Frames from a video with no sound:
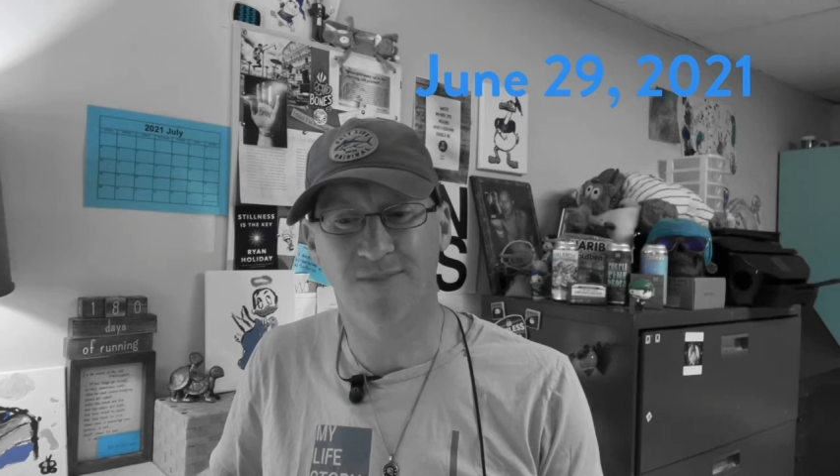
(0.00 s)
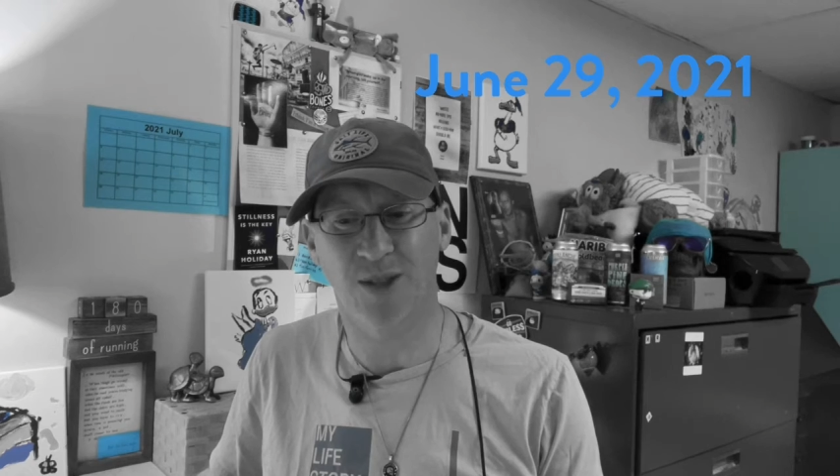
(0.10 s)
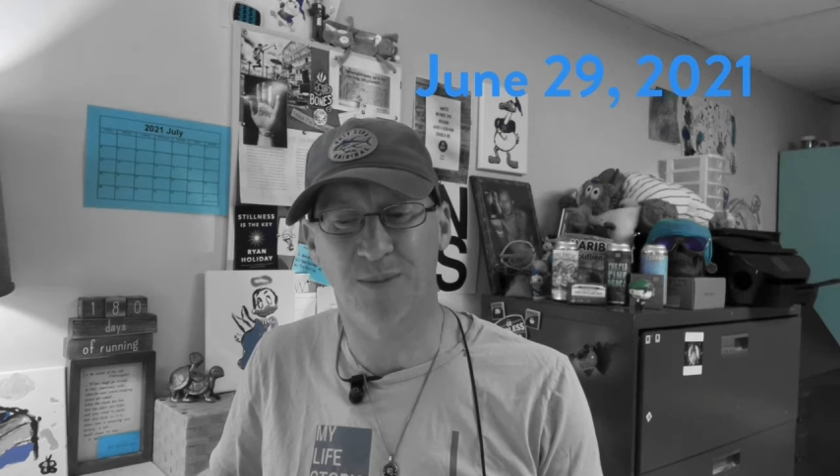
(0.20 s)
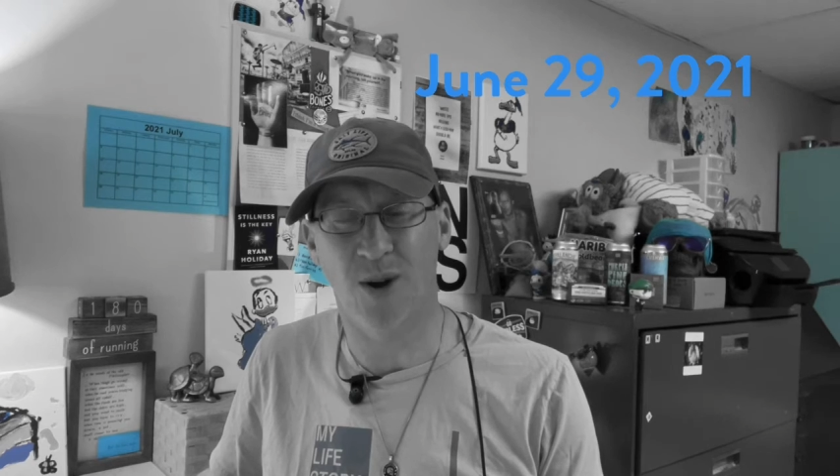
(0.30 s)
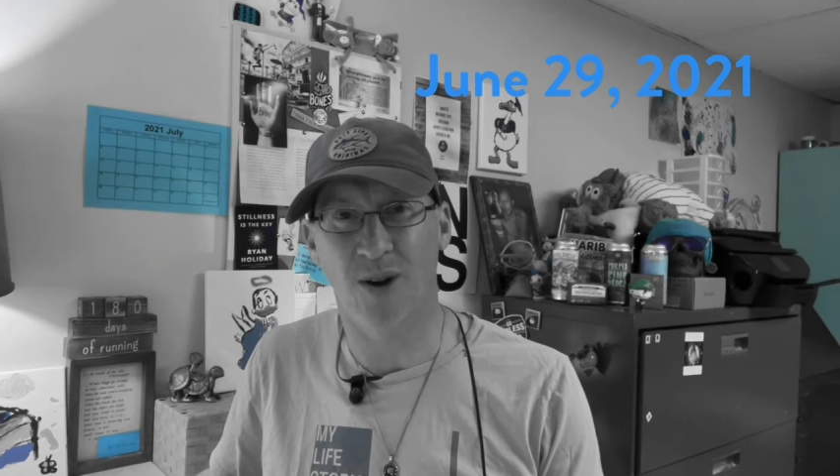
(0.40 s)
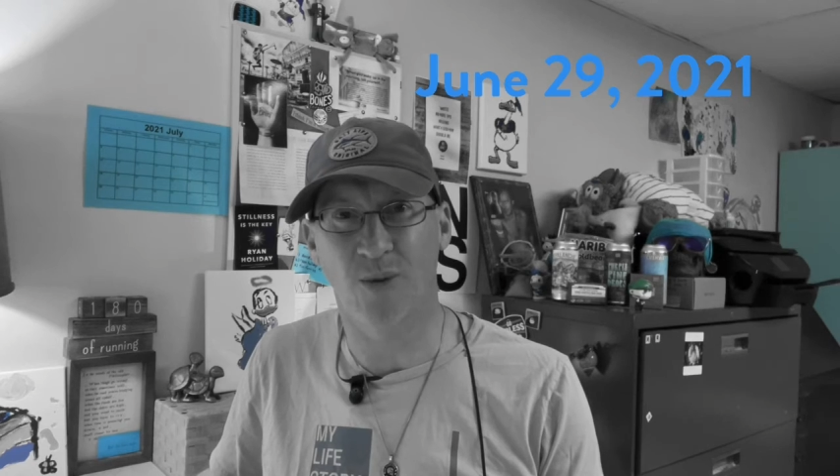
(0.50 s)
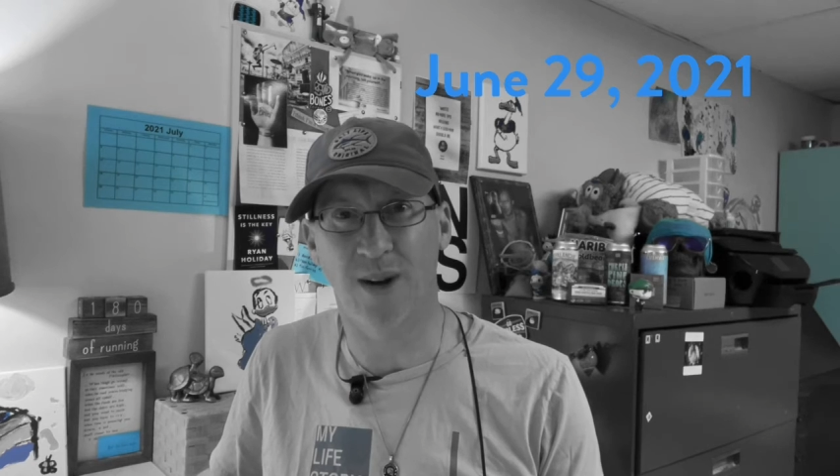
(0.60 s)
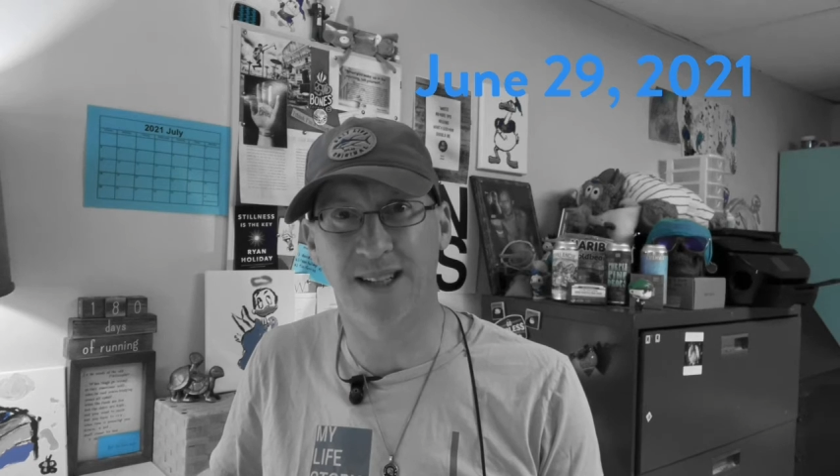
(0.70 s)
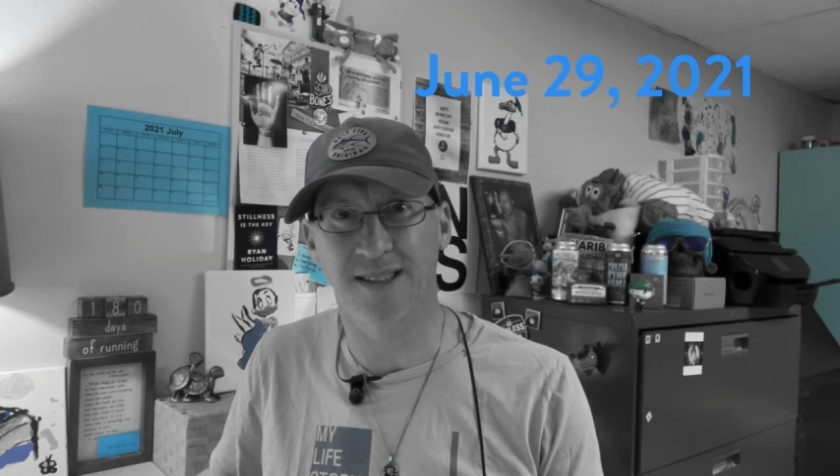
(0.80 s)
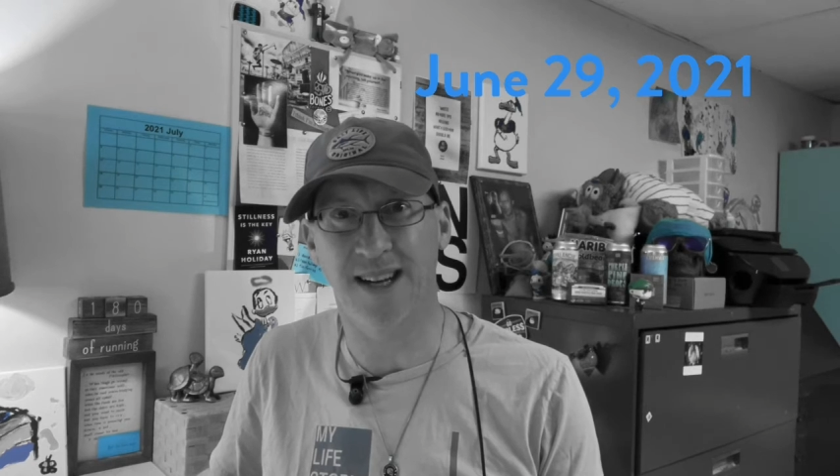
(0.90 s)
Tomorrow,
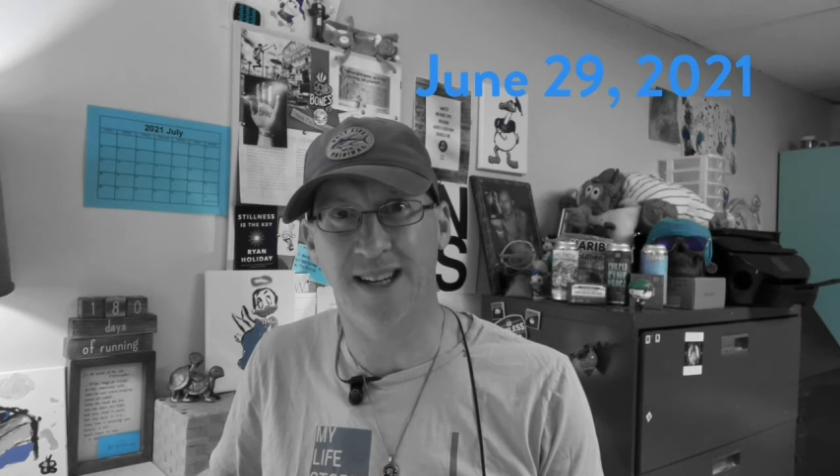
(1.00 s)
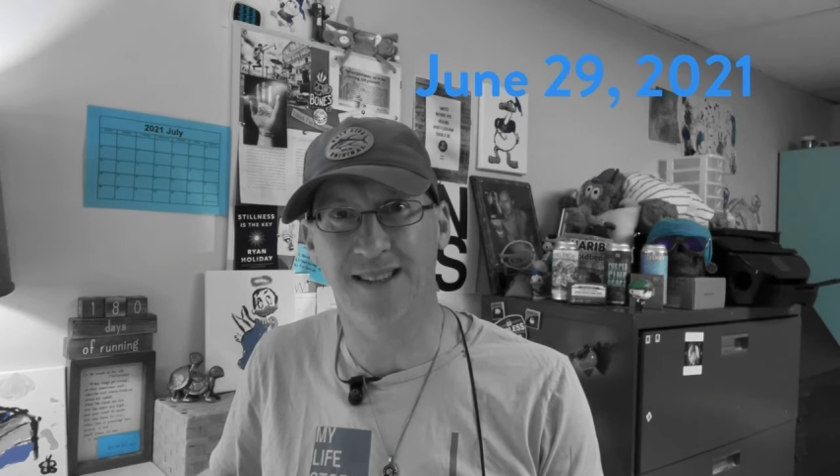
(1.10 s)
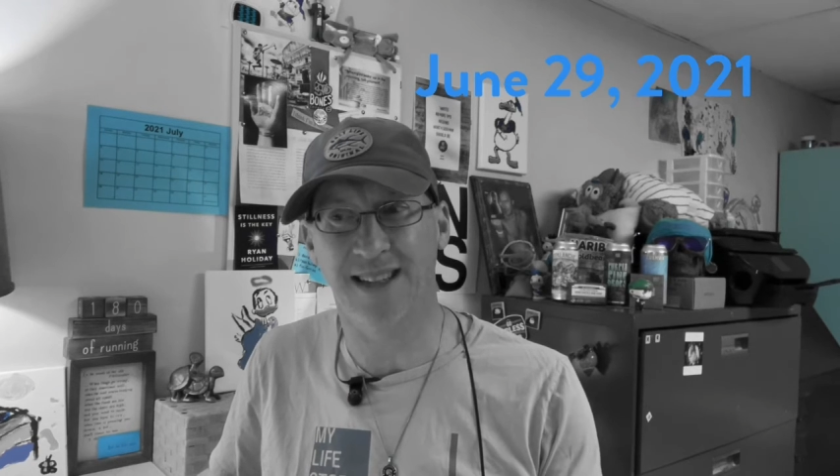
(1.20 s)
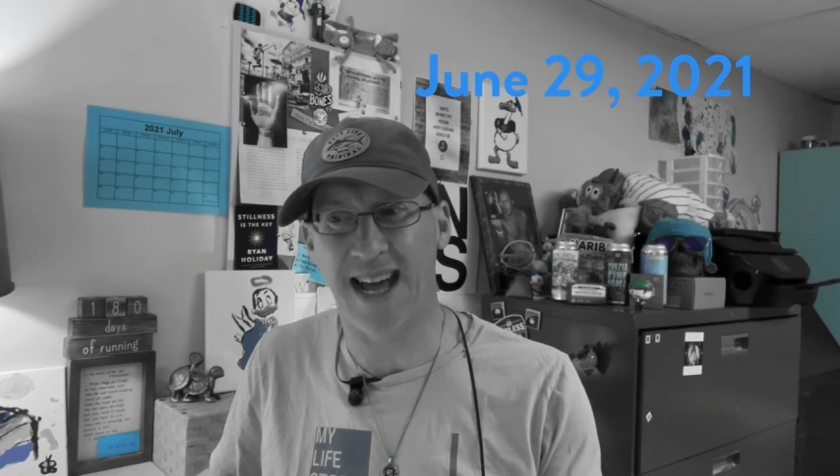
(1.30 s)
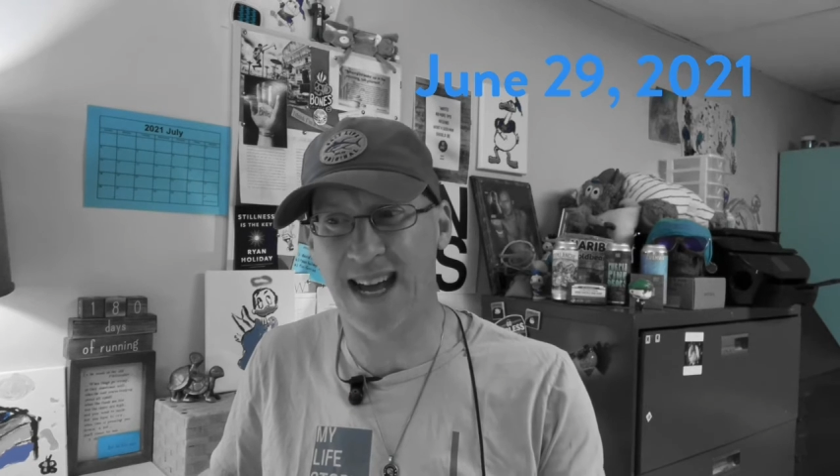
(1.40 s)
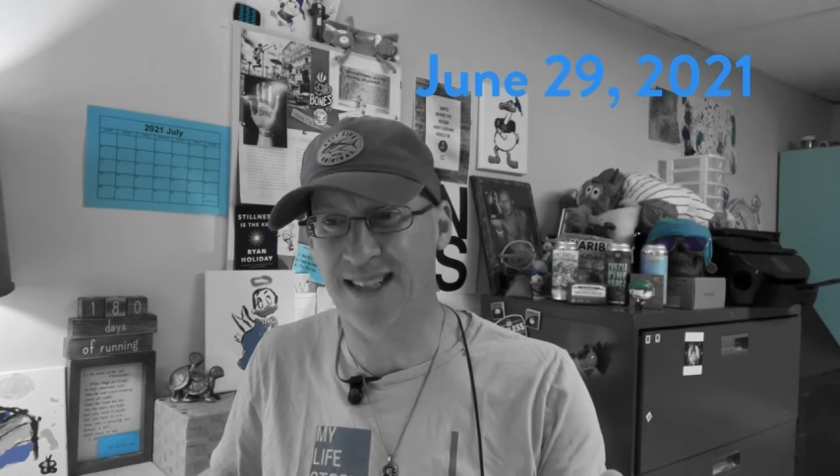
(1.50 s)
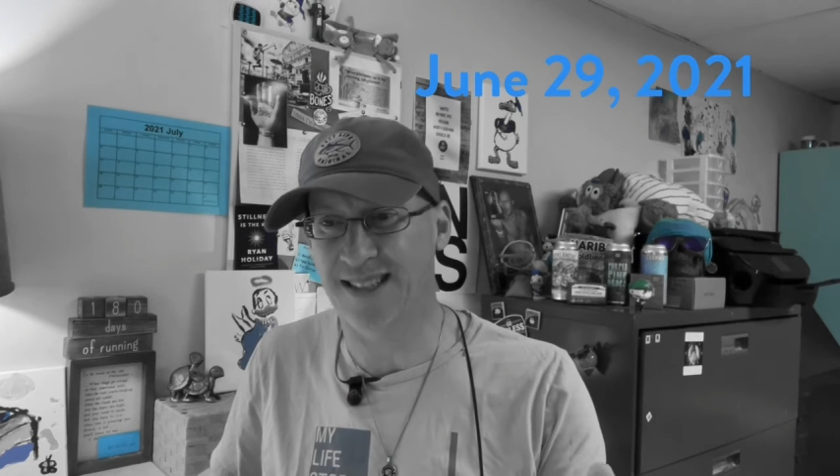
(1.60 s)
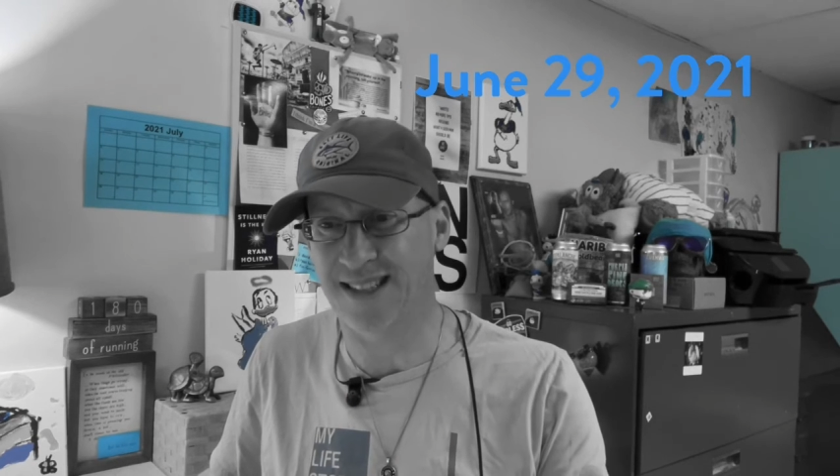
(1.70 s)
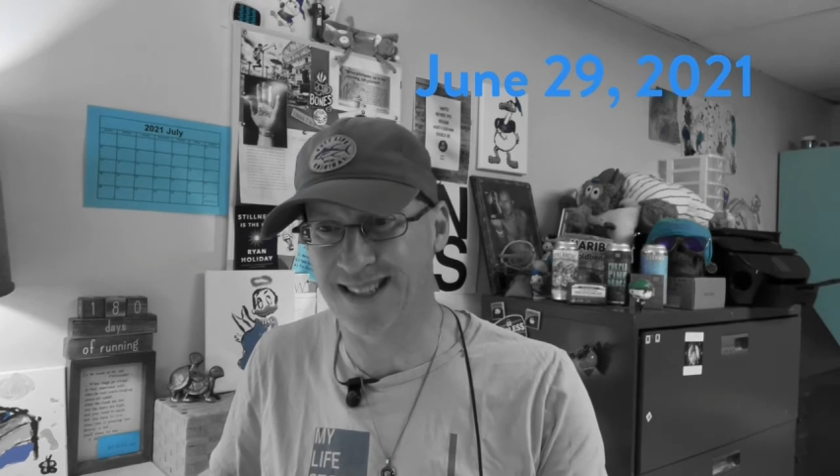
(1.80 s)
Wednesday, last